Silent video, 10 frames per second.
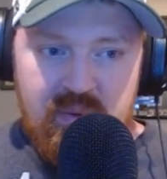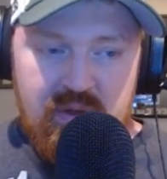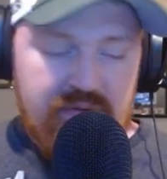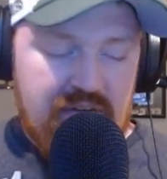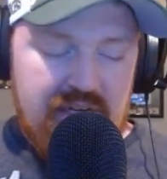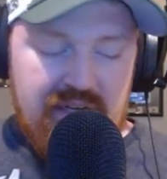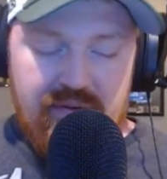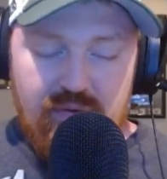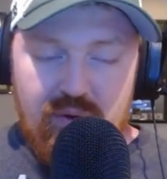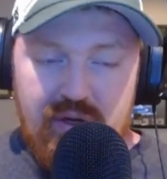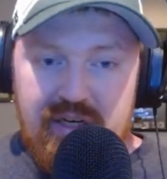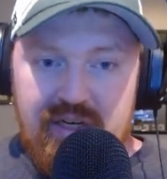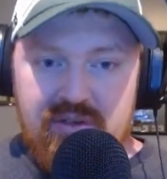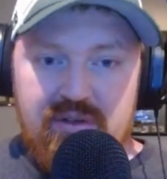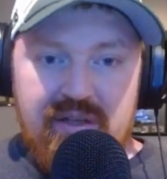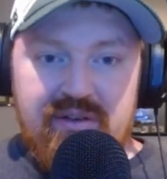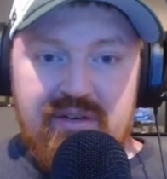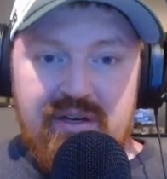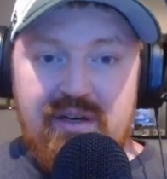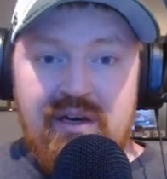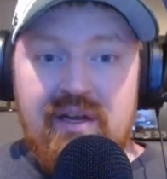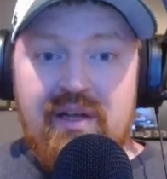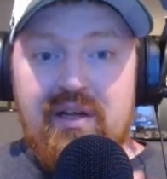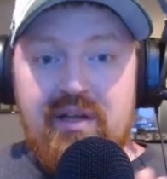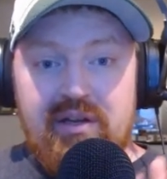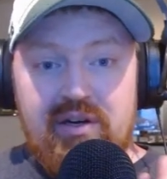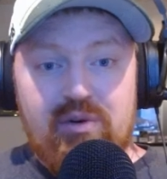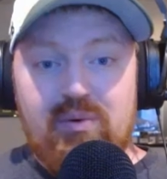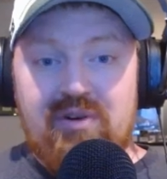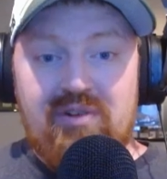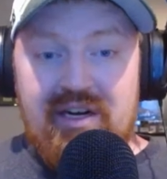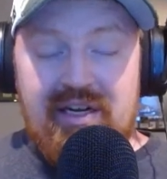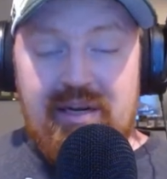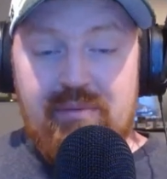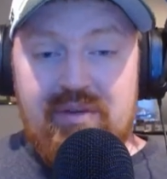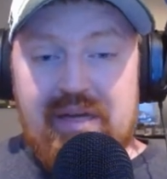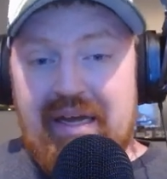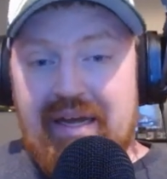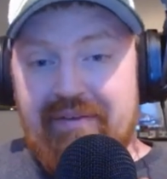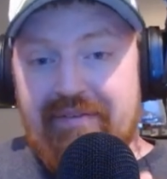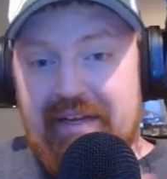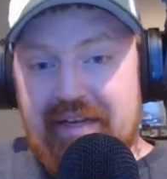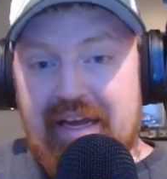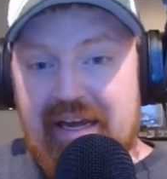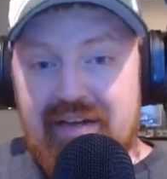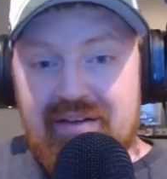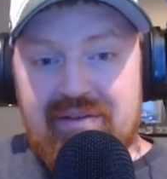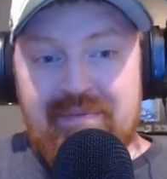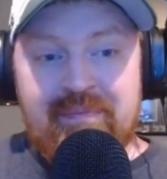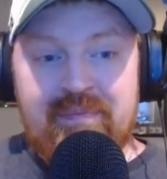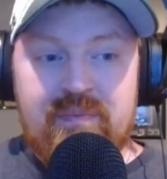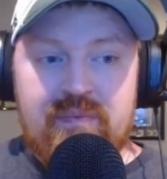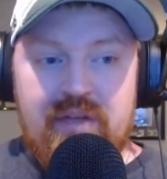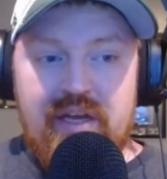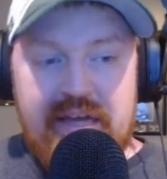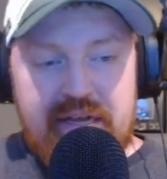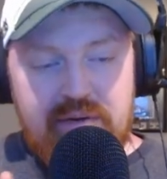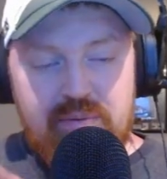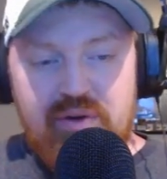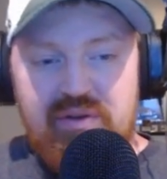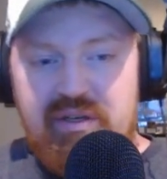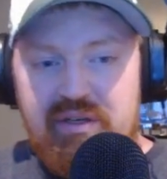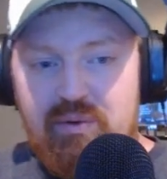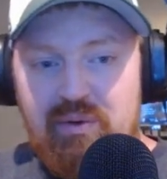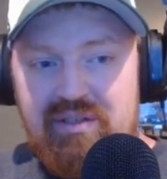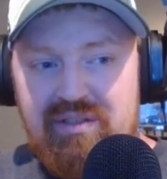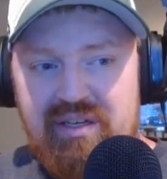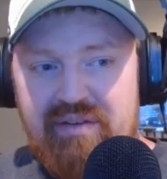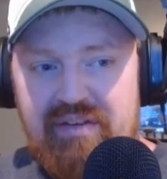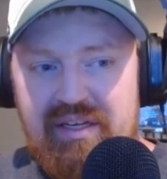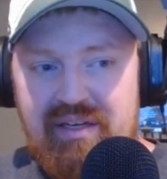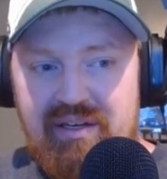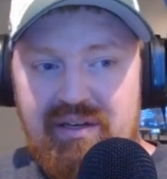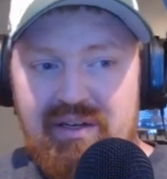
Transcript: If he can avoid injury this year, they're going to win a lot of games. If he can't, then you really start to question if he